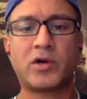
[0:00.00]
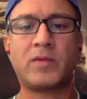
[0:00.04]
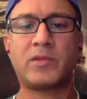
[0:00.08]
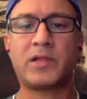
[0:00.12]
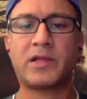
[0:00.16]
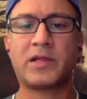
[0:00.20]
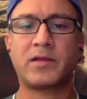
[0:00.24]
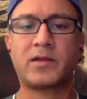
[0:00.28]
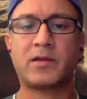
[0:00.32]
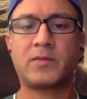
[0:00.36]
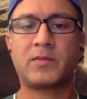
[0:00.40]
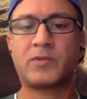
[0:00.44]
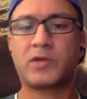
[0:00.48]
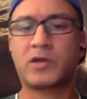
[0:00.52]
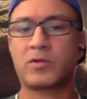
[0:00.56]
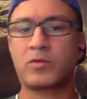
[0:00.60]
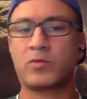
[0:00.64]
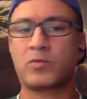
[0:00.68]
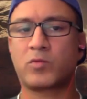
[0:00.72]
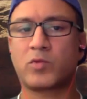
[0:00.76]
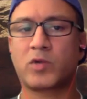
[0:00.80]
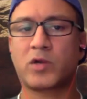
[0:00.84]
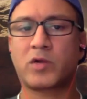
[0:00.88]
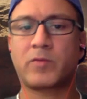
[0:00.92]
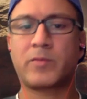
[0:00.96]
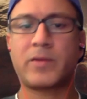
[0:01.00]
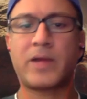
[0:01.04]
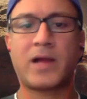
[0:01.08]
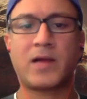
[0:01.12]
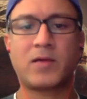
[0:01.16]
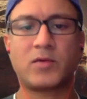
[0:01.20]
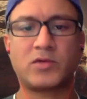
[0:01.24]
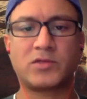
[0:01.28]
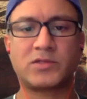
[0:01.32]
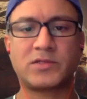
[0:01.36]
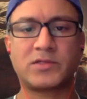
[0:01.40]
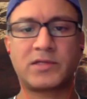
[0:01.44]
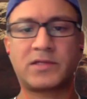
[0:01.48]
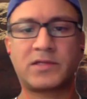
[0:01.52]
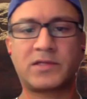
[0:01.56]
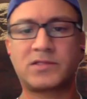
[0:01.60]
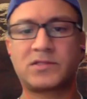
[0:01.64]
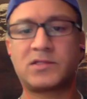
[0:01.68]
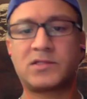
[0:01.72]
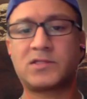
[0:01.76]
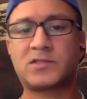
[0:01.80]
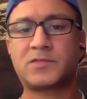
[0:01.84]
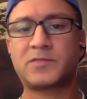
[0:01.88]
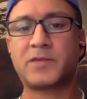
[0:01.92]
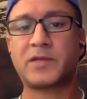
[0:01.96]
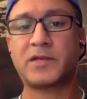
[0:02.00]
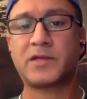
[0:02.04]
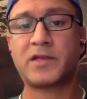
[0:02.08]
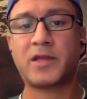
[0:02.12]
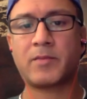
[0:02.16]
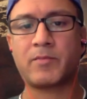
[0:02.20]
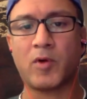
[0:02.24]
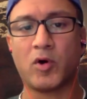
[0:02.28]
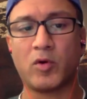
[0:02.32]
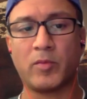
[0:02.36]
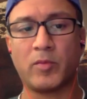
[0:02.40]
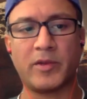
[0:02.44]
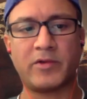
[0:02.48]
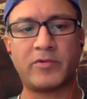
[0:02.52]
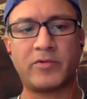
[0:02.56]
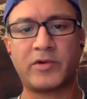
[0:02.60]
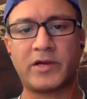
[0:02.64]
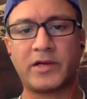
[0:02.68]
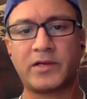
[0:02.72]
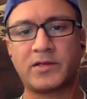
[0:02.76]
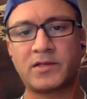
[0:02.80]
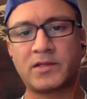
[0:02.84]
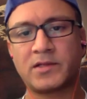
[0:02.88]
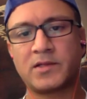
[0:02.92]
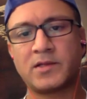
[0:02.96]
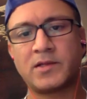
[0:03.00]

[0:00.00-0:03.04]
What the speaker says: I'm gonna work backwards, like the Sputnik moment, right?